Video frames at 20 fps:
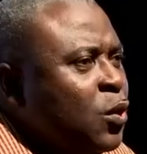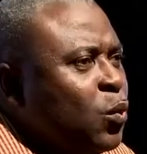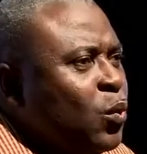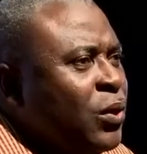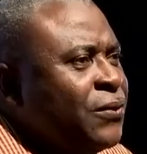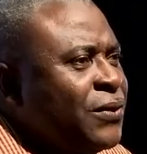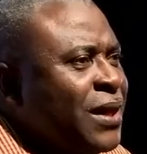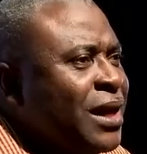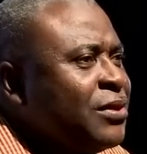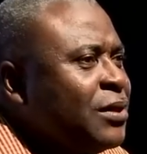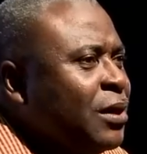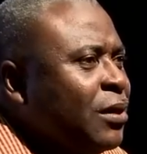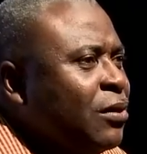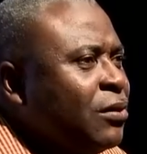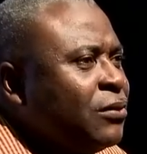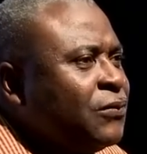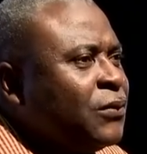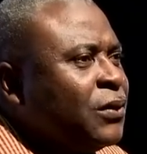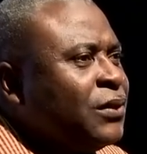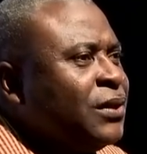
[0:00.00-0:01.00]
We thank the
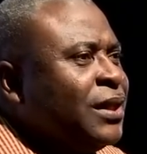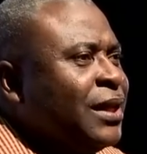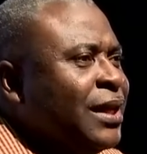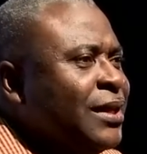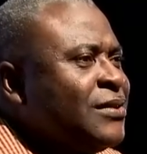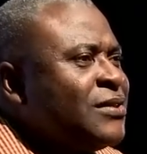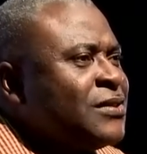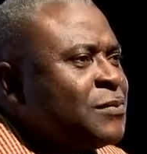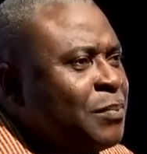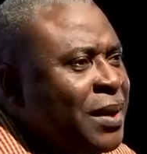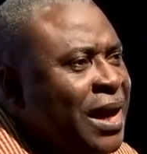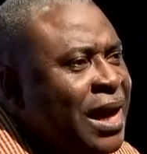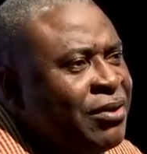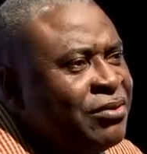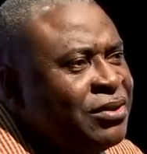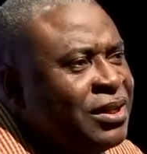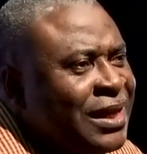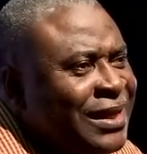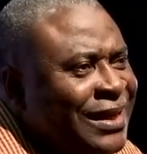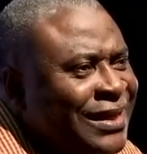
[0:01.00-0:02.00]
Lord for the
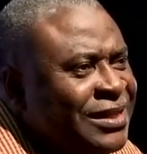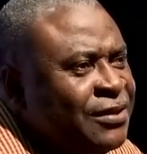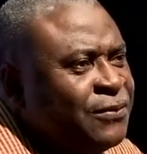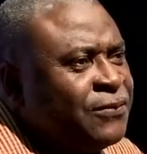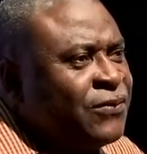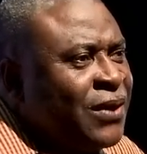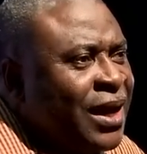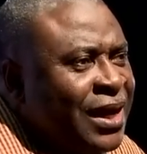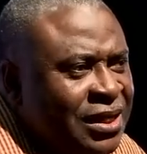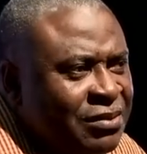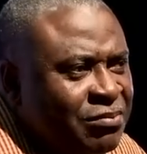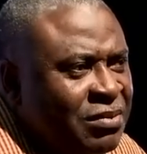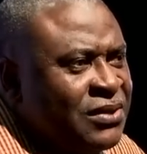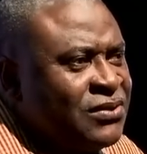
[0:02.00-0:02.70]
inspiring and edifying